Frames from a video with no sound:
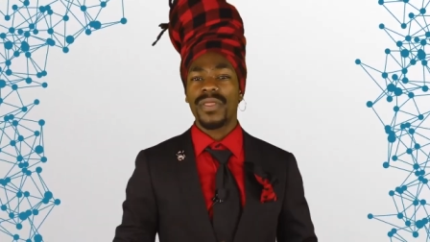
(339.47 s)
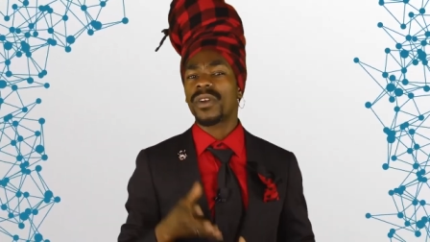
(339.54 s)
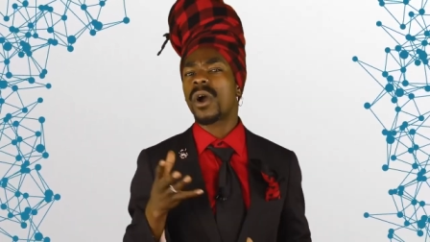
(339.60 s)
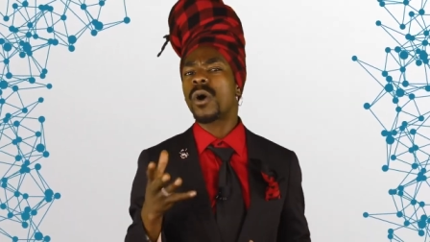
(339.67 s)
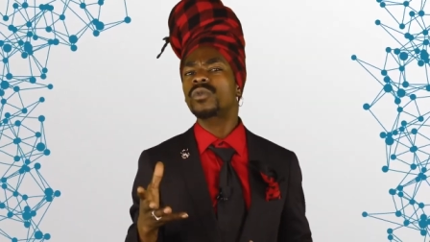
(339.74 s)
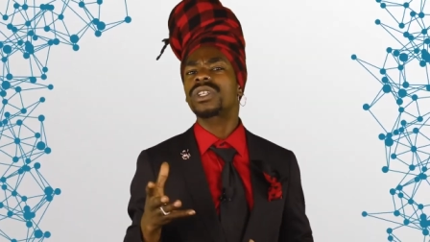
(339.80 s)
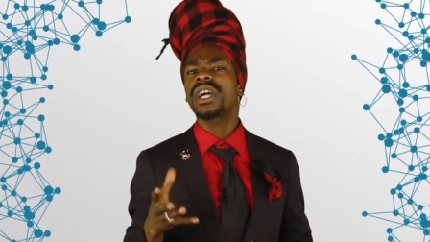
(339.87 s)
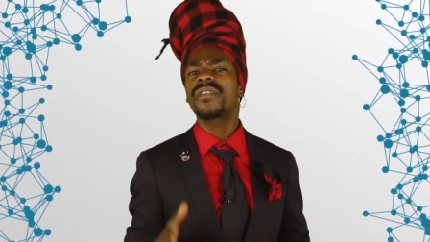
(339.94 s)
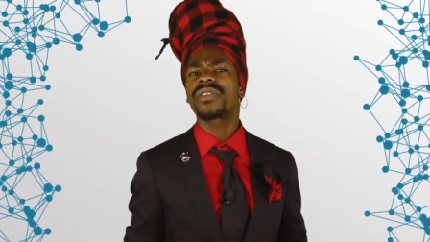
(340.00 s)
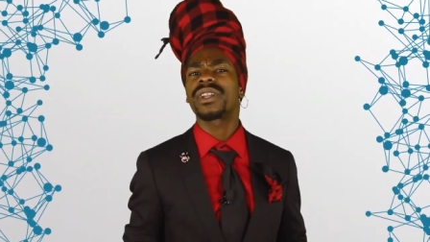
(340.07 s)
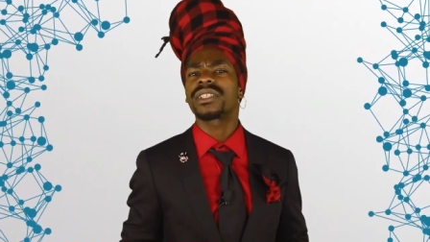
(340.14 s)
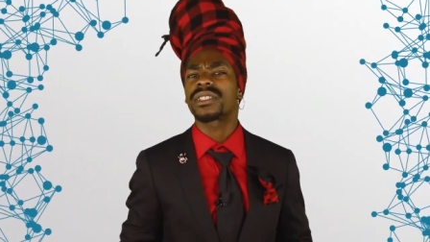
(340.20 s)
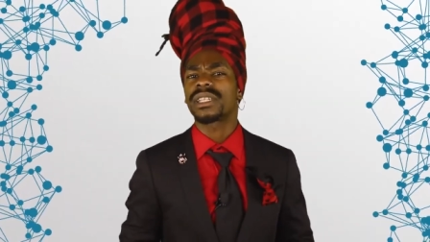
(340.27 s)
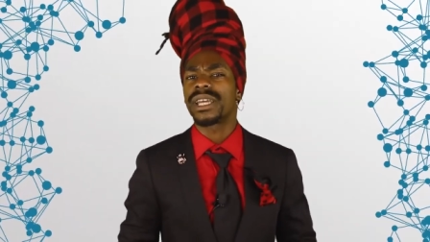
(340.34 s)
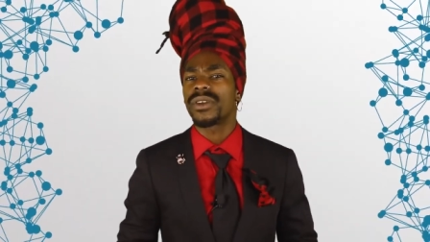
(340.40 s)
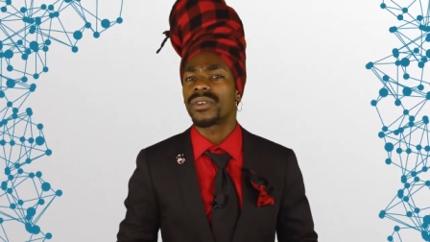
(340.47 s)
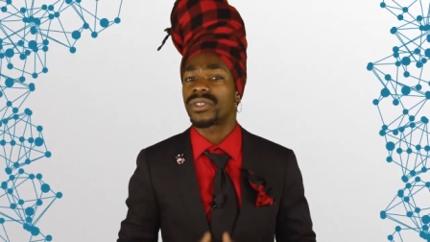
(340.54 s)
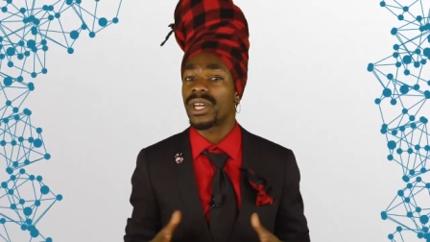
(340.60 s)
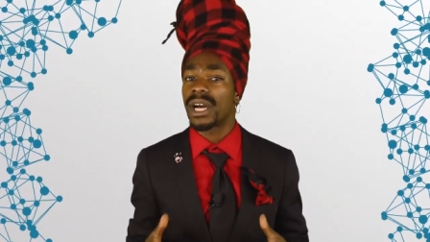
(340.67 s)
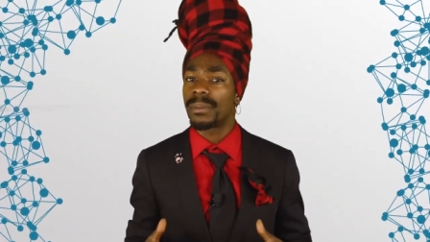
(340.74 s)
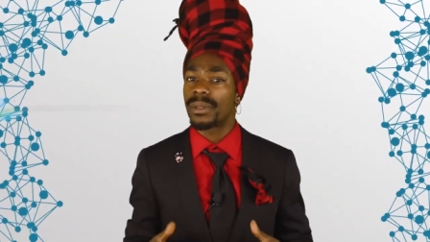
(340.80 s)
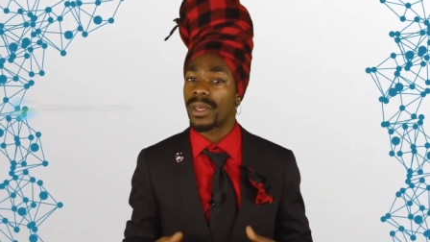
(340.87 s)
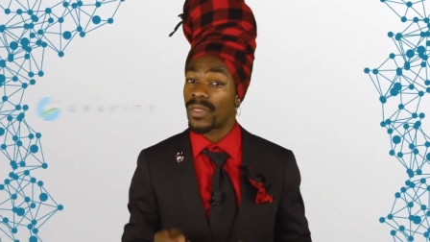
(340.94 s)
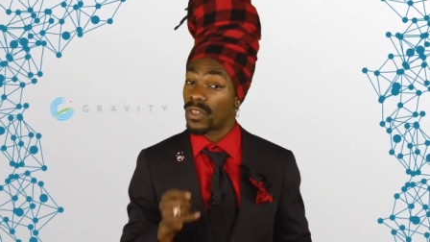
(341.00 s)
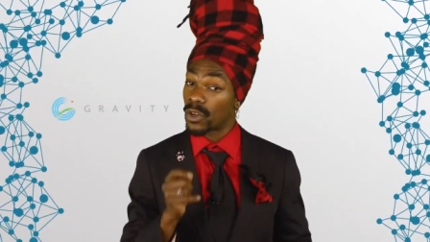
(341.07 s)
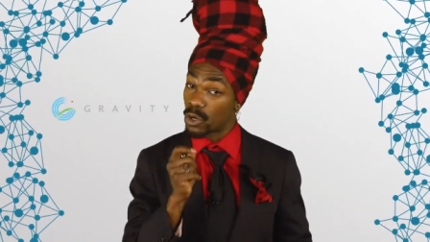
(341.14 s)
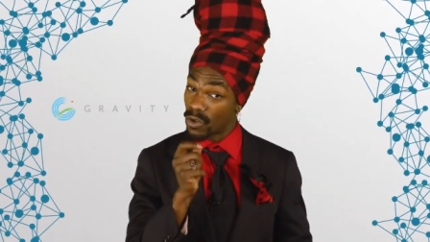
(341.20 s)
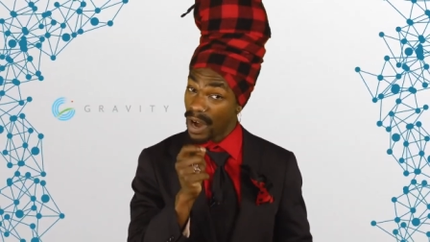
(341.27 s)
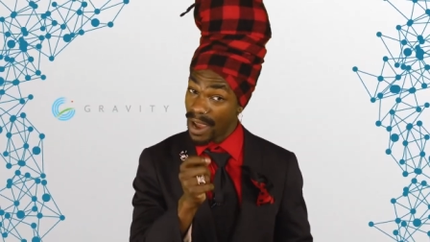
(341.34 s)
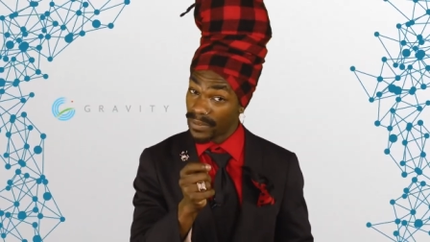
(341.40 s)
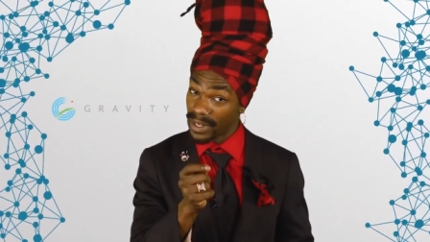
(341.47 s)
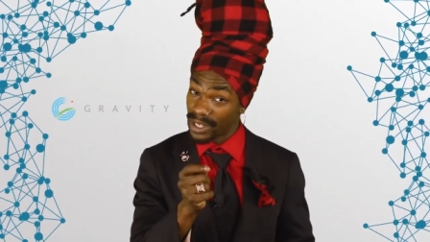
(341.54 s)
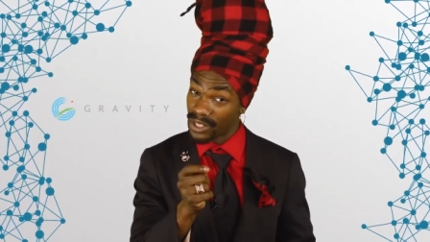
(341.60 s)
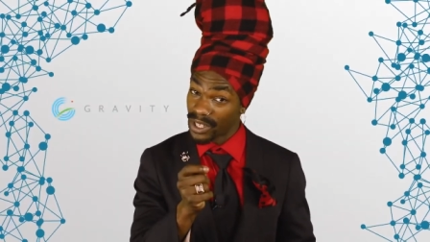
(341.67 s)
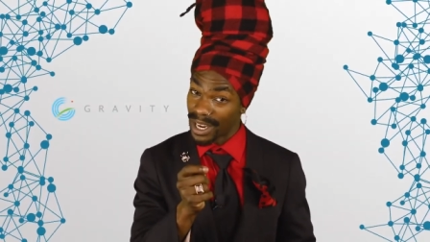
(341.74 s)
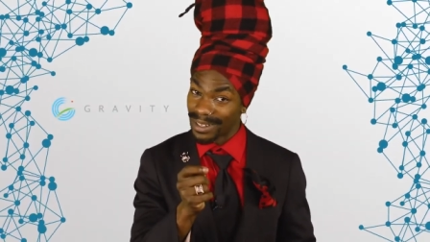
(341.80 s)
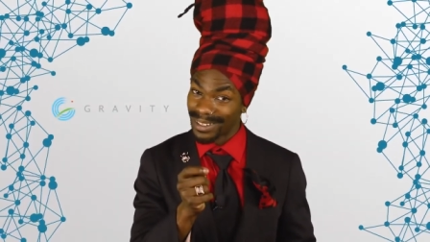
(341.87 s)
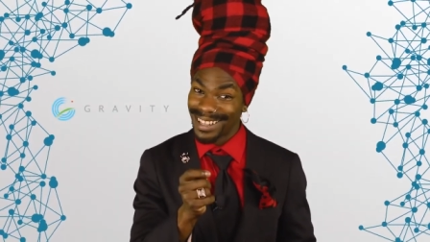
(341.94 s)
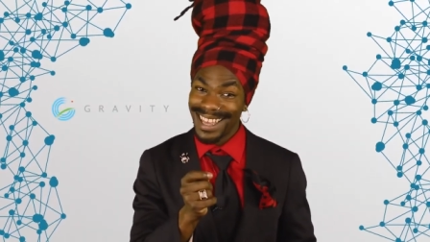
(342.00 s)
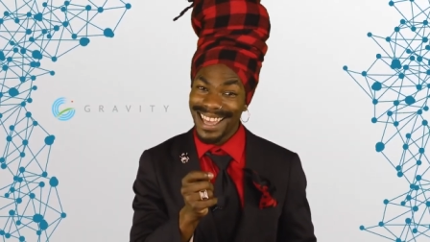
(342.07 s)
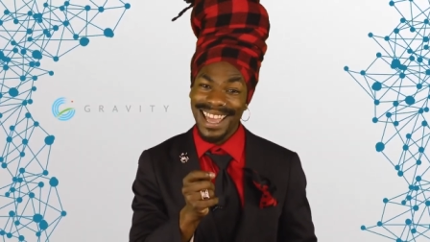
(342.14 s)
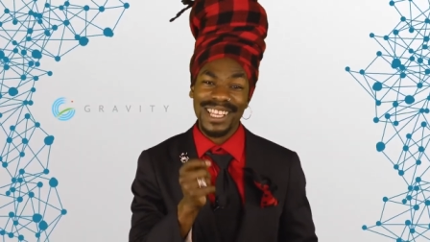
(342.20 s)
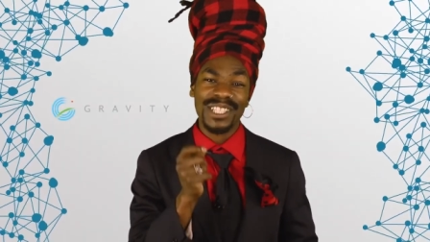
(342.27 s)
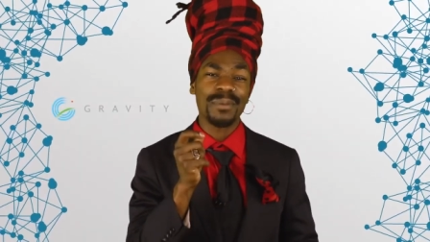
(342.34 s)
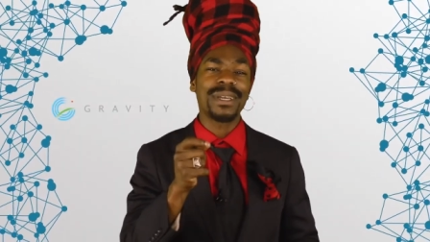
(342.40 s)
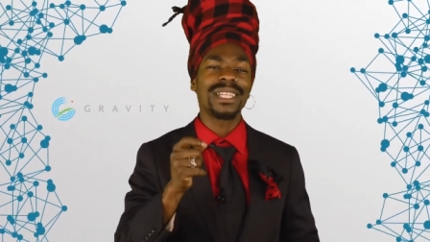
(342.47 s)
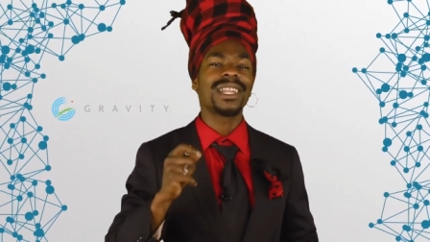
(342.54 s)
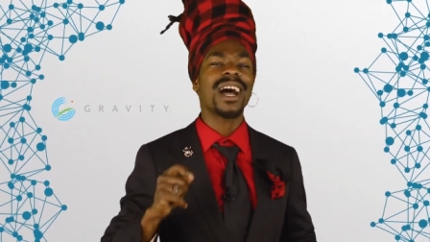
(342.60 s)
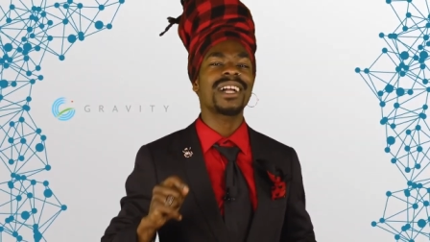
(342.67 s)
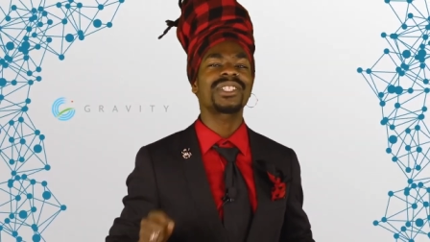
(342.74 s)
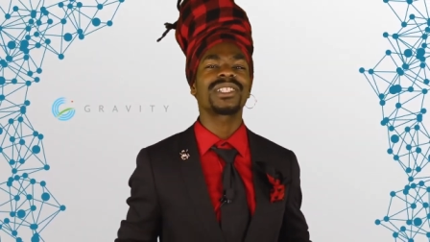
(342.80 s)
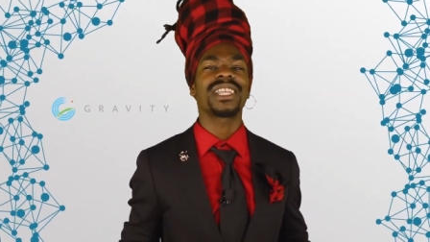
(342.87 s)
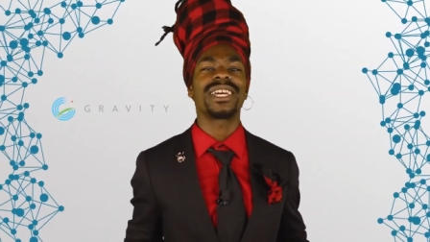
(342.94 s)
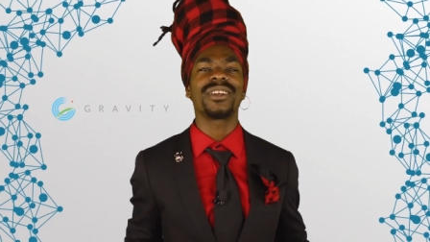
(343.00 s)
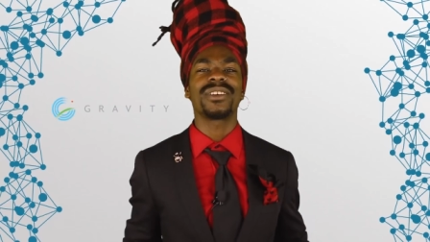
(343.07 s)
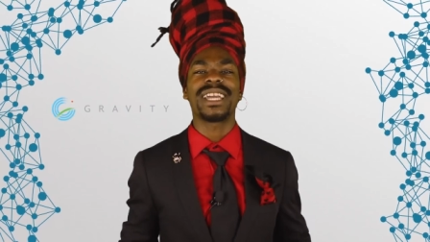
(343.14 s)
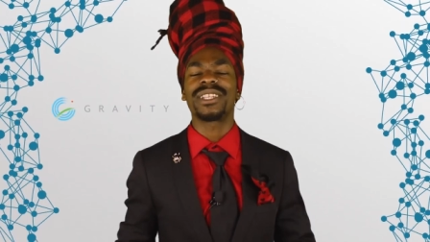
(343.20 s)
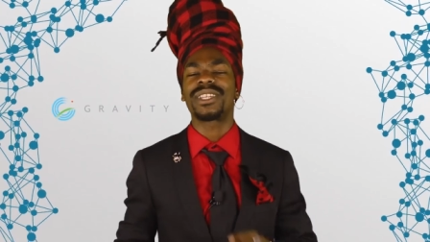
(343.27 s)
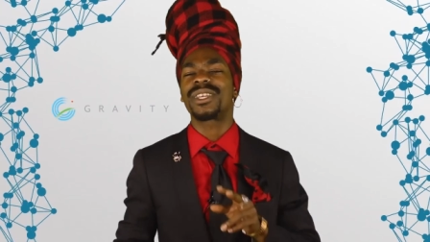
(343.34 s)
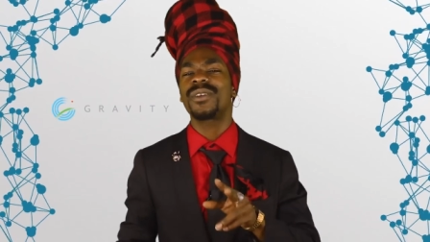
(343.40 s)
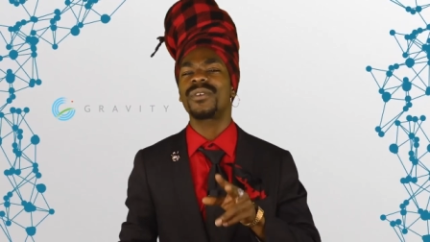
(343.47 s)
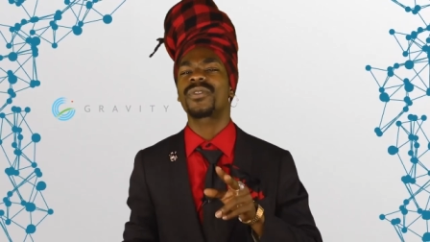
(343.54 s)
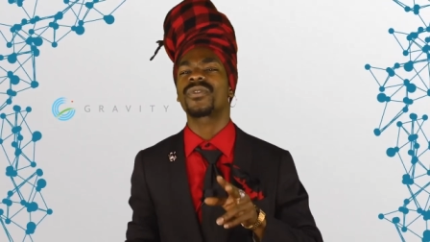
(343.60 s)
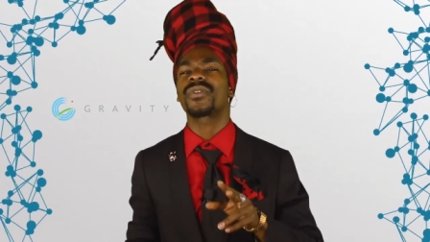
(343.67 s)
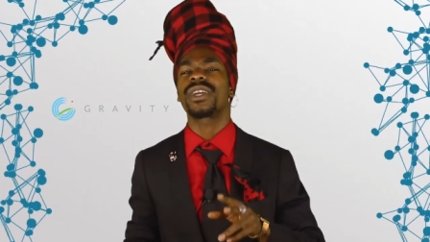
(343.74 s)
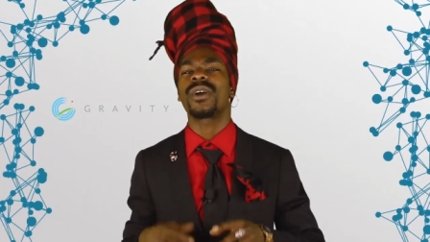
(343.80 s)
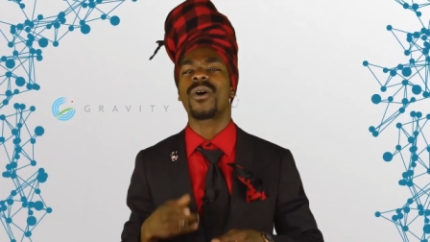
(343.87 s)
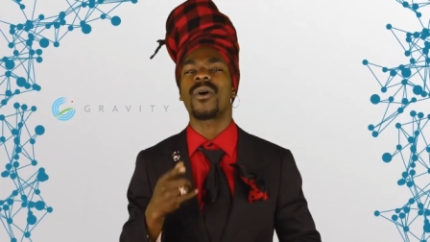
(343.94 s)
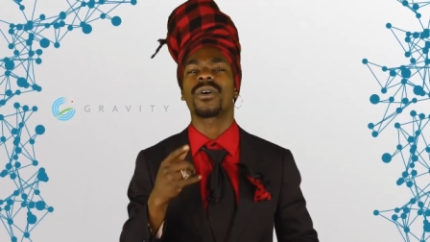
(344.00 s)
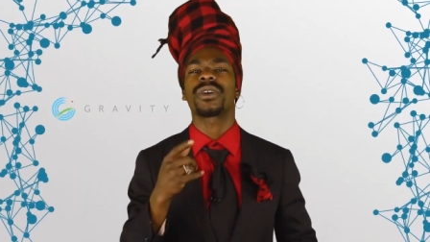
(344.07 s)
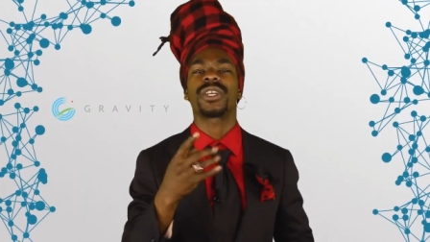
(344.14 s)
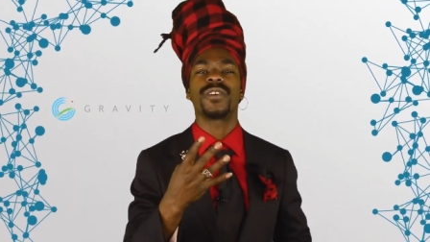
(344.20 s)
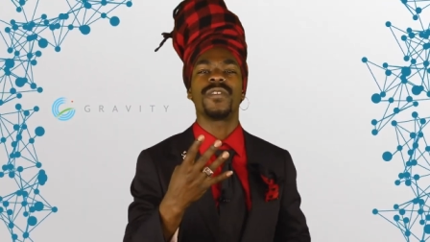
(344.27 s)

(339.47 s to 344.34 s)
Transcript: Their own governance layer, dubbed the Gravity Chain, is to be launched later in Q3 or